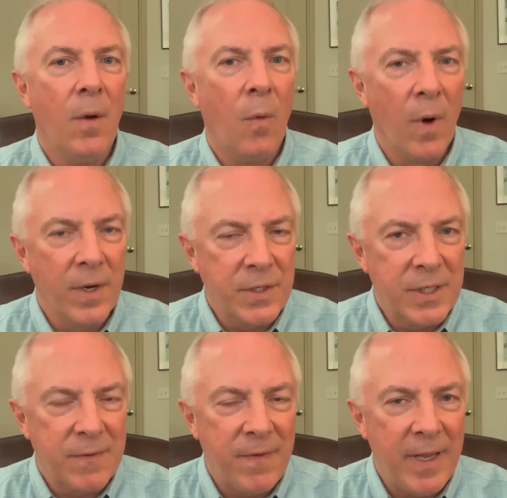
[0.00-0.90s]
Where does
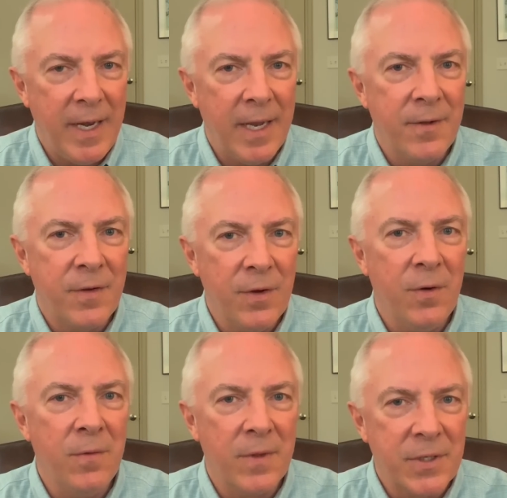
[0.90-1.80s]
this fit
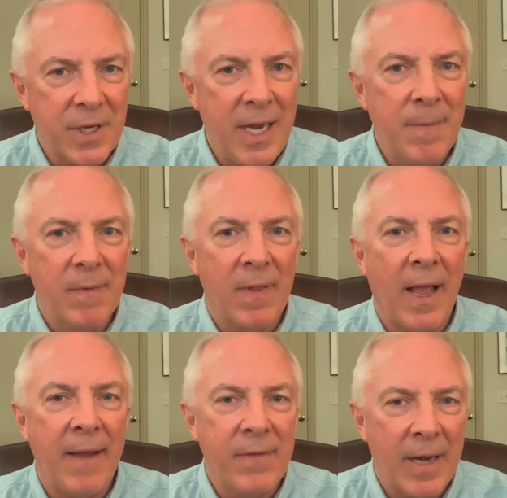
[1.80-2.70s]
into the scheme of
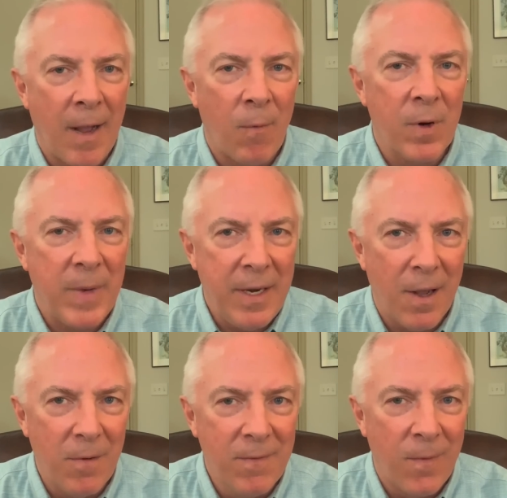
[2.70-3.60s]
life that I want to be
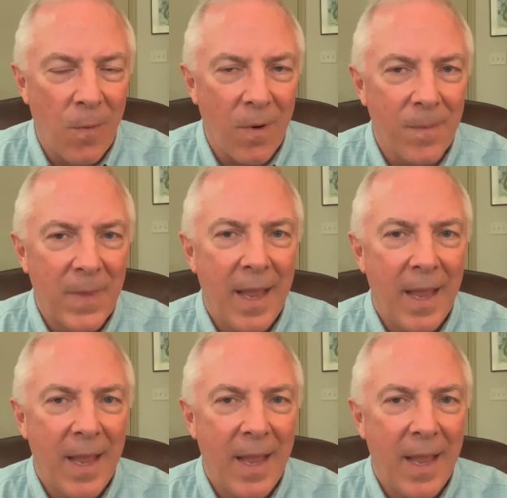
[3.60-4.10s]
known for?